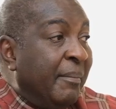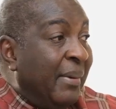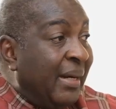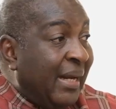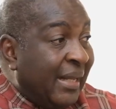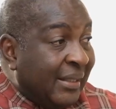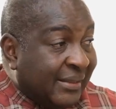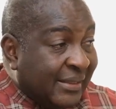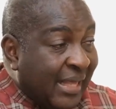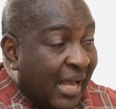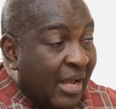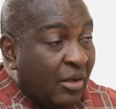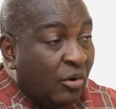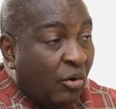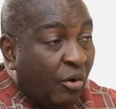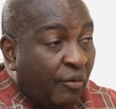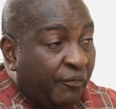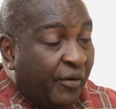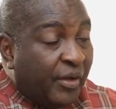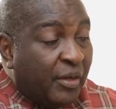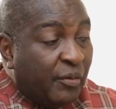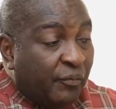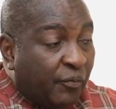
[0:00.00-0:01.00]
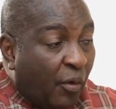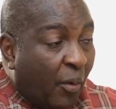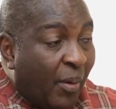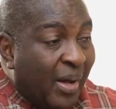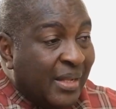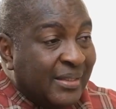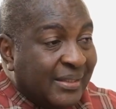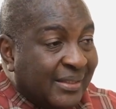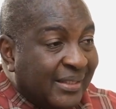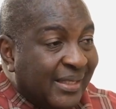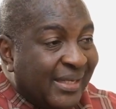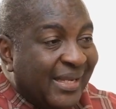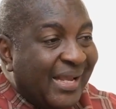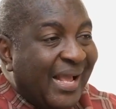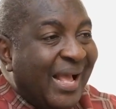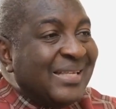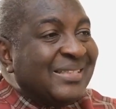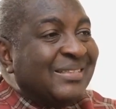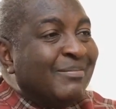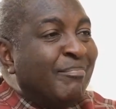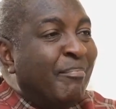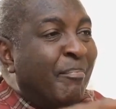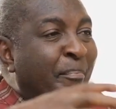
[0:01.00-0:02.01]
But I thank God for him for one thing. He
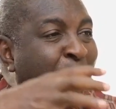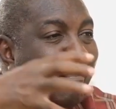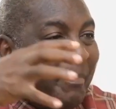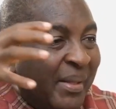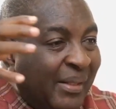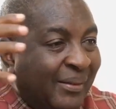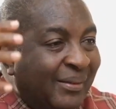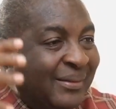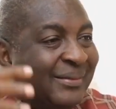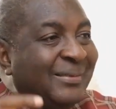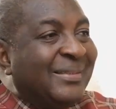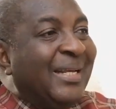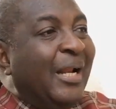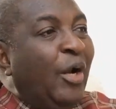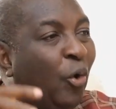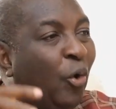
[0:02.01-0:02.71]
has built the